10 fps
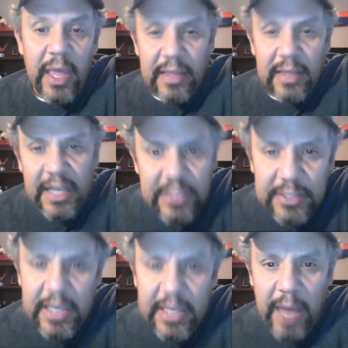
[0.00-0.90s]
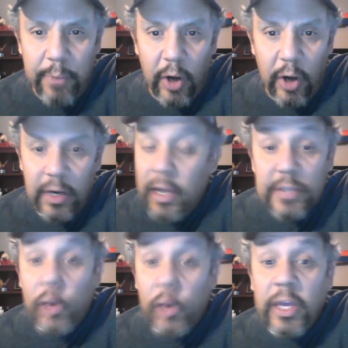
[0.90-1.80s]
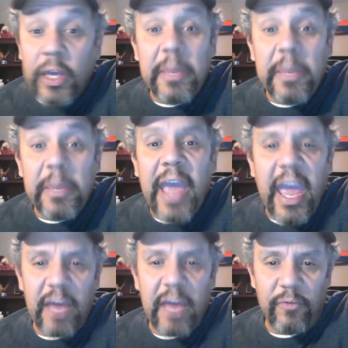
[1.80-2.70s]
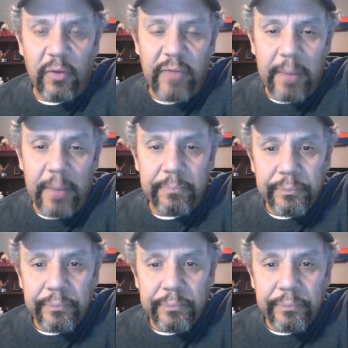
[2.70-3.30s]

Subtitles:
That's the sad part. It's only going to be a handful of them.